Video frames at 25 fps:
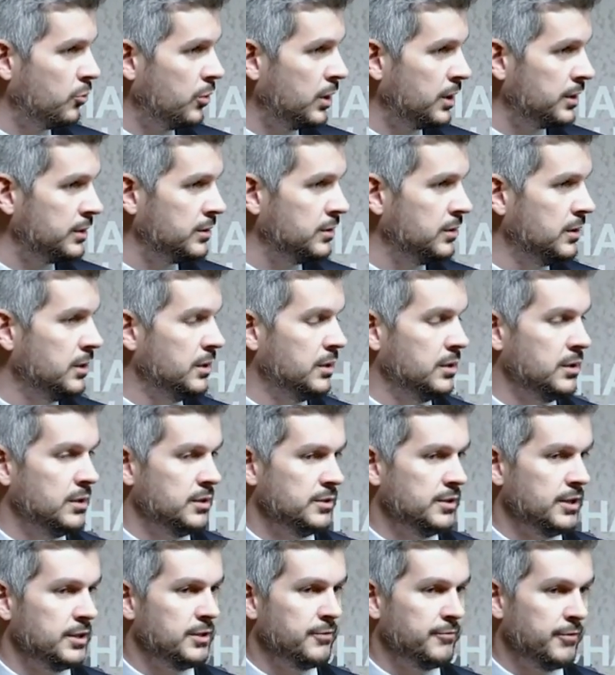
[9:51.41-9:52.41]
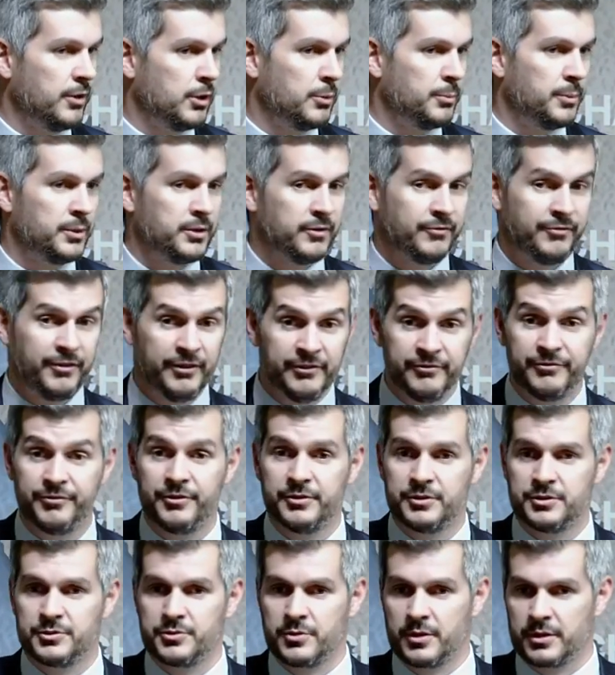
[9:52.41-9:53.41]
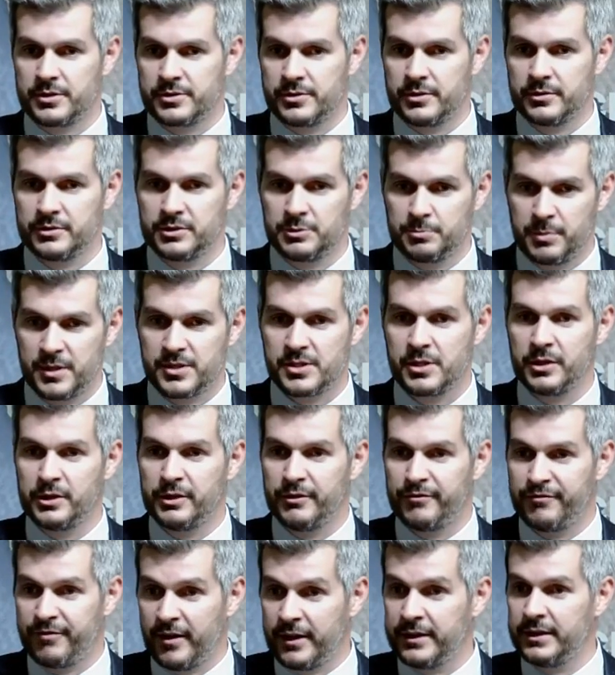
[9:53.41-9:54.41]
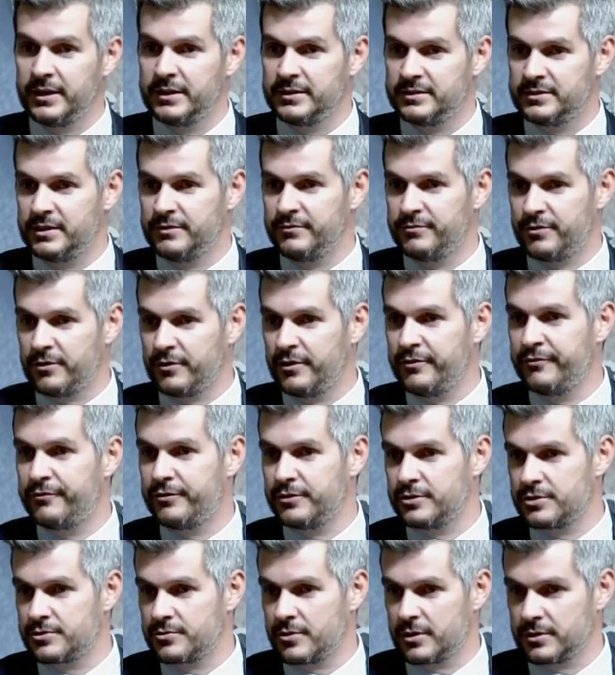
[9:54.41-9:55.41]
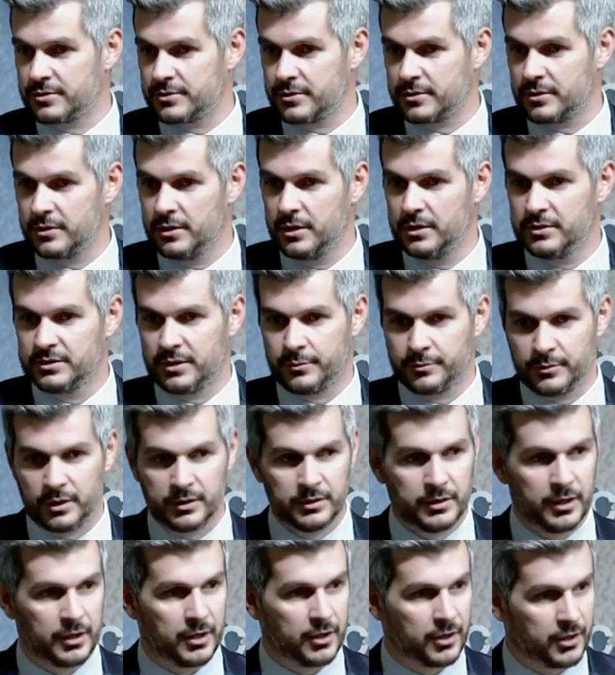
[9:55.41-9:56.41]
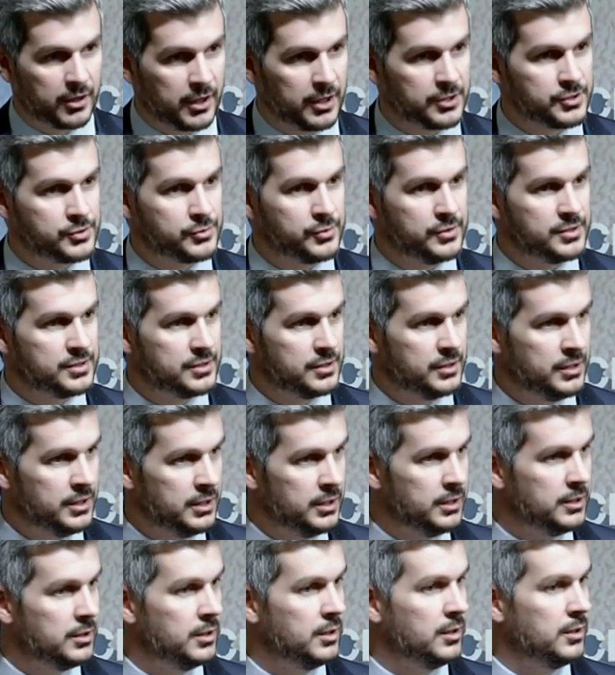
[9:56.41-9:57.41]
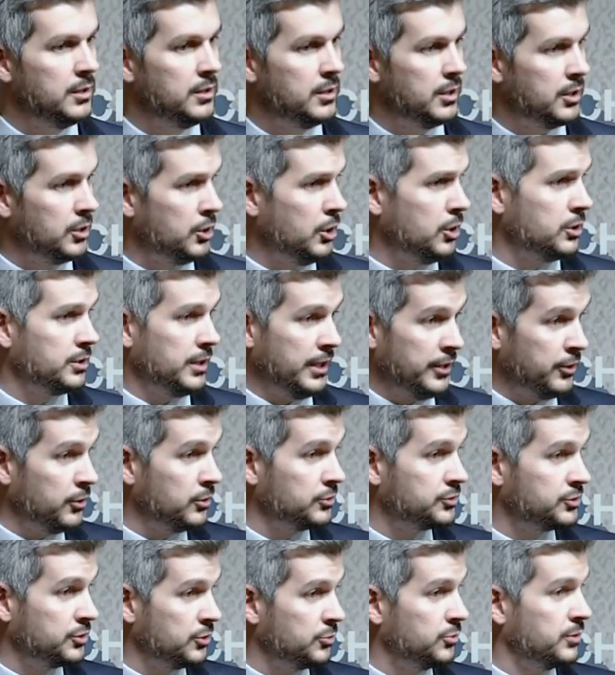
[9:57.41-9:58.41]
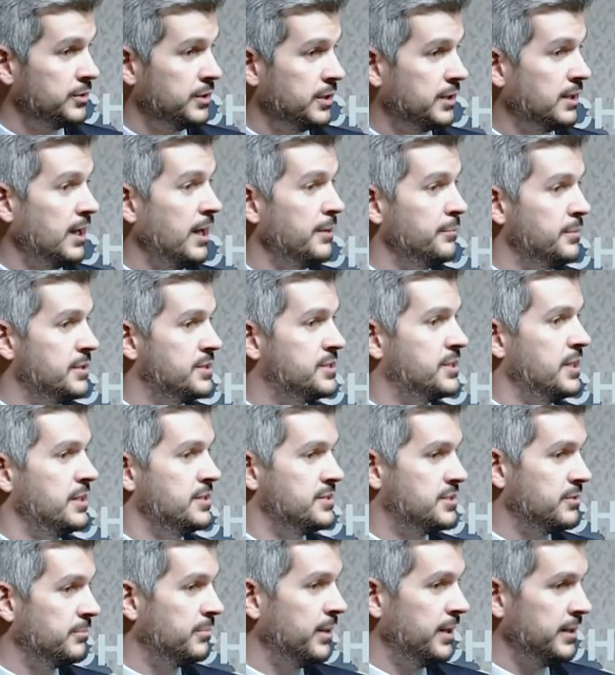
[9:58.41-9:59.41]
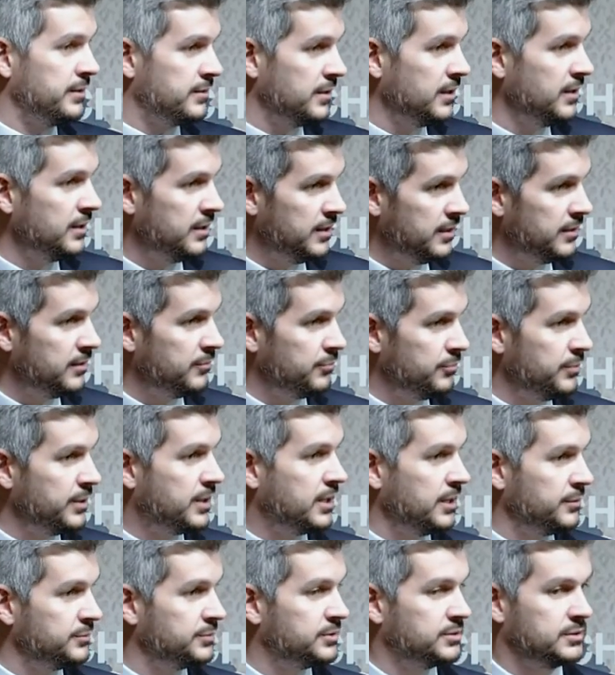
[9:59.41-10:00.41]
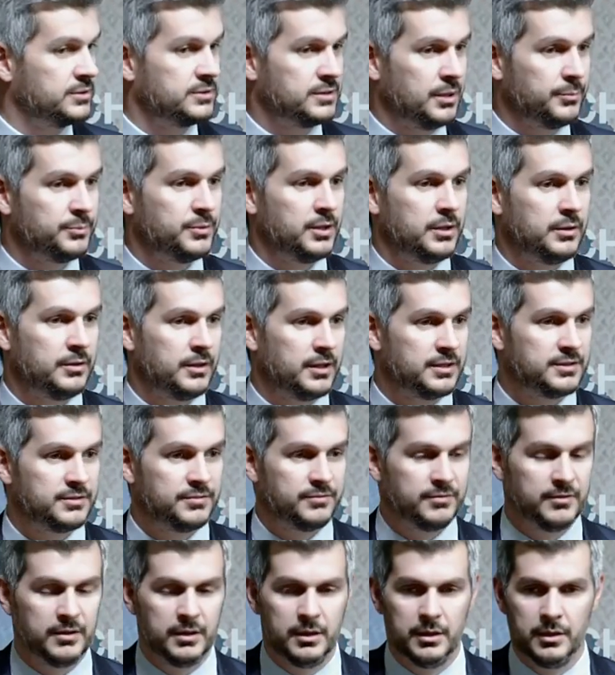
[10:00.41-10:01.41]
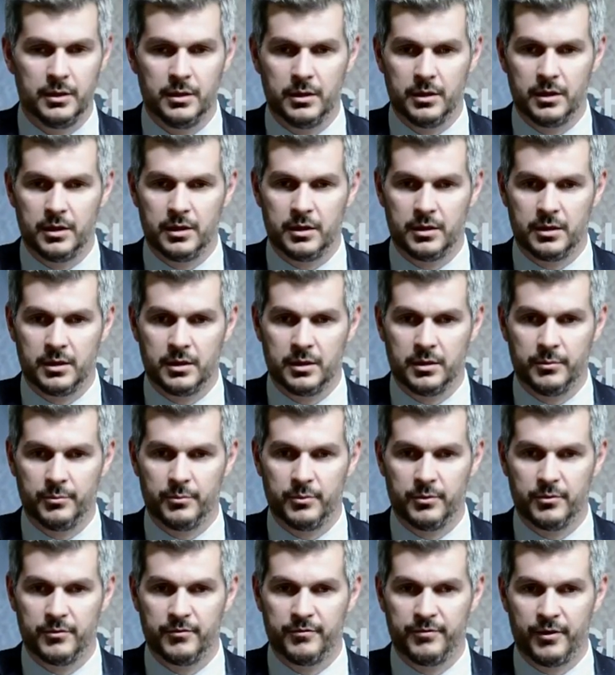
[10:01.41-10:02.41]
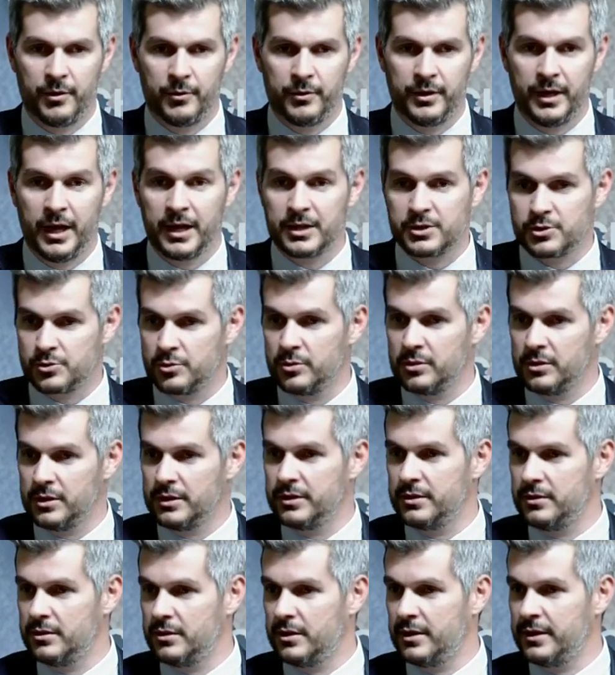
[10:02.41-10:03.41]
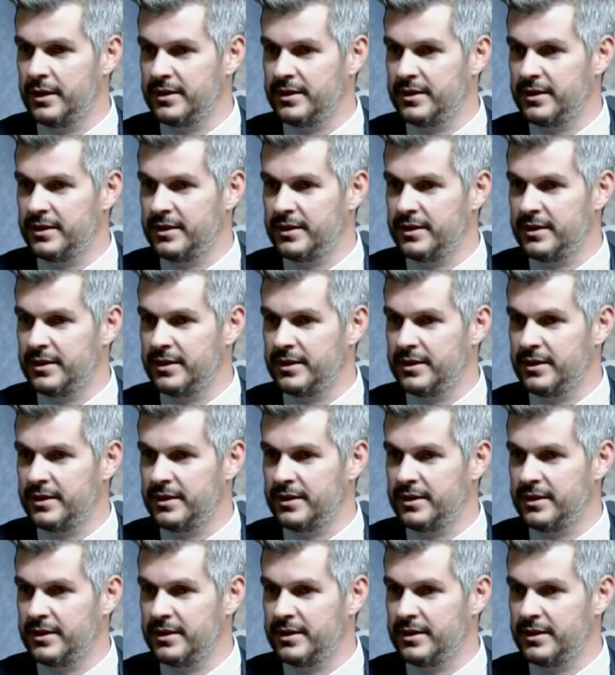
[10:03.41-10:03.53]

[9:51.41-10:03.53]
One, the development of infrastructure, especially the financing for infrastructure, something that our countries need a lot, and also with the climate change debate becomes something that's very actual and